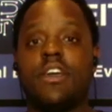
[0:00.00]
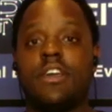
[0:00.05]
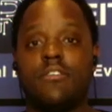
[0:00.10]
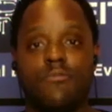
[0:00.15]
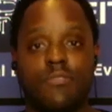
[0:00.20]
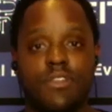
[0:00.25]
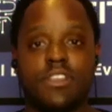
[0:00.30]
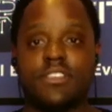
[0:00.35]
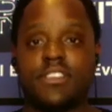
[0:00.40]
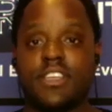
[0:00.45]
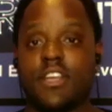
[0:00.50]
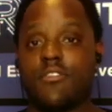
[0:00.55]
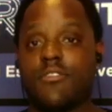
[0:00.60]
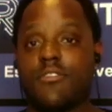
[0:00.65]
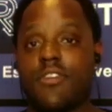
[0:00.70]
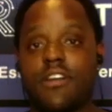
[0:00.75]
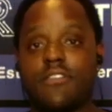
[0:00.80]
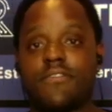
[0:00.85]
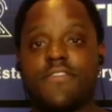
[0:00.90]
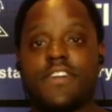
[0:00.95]
Real estate
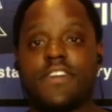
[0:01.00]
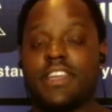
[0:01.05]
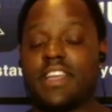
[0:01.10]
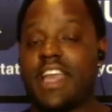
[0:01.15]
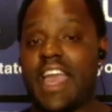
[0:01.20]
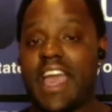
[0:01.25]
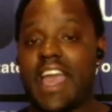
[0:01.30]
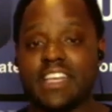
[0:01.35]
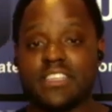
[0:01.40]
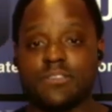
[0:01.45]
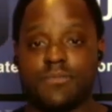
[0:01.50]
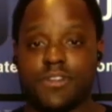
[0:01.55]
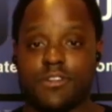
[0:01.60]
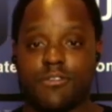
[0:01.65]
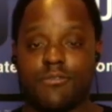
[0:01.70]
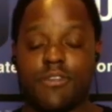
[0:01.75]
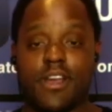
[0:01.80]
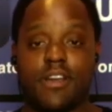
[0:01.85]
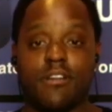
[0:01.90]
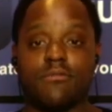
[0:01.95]
crowdfunding has been
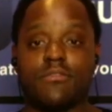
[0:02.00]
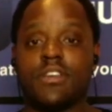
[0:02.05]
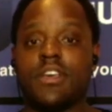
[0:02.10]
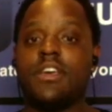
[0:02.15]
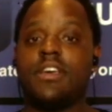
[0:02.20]
around